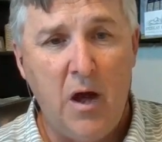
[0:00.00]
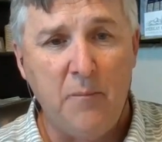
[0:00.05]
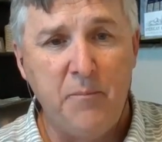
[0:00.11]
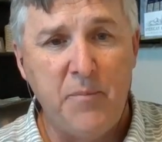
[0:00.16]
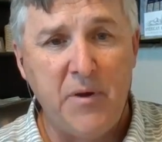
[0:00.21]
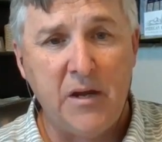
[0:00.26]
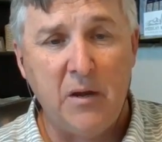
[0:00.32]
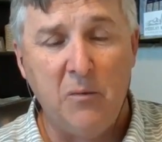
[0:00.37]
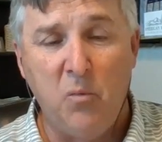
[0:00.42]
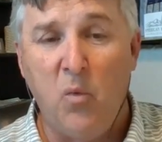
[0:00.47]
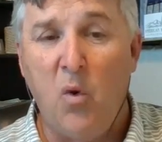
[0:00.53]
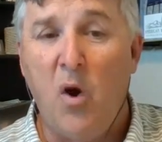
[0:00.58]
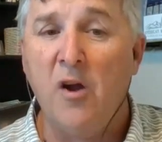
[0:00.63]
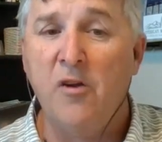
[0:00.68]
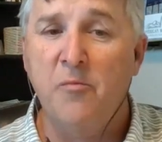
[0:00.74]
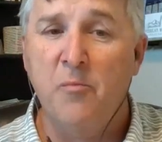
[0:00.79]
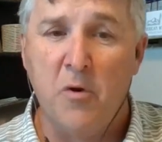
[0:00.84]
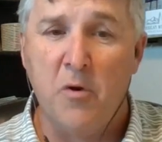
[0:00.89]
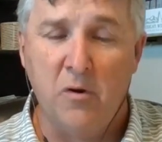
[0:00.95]
pick up
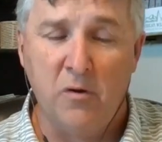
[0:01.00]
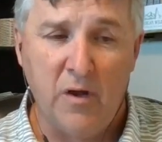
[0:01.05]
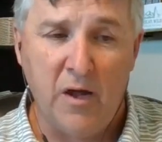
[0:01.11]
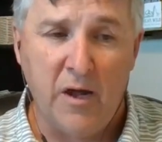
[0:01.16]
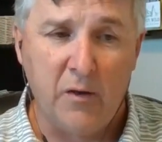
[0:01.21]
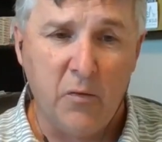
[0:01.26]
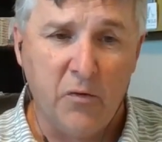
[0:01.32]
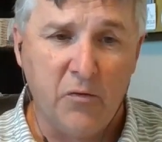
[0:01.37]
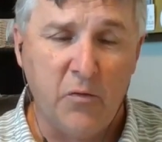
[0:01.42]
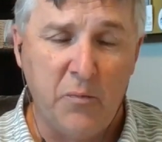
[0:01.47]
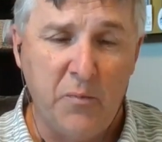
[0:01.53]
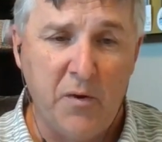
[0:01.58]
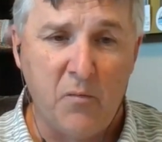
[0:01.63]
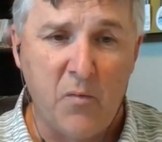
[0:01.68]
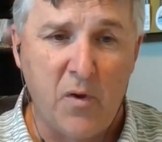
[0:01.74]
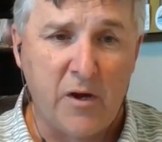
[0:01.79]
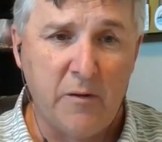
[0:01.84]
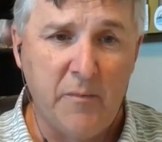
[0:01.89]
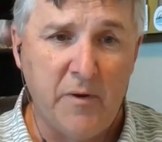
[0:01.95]
Washburn Lake, which we've been
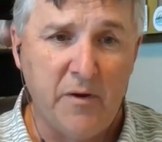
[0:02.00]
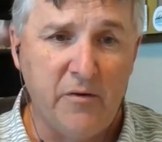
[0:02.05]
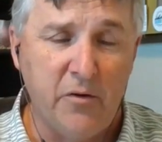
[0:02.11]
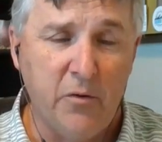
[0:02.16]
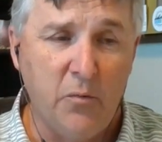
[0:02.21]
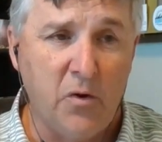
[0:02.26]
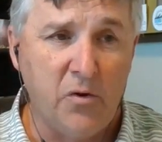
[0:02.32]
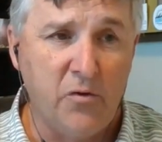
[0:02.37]
recommended to,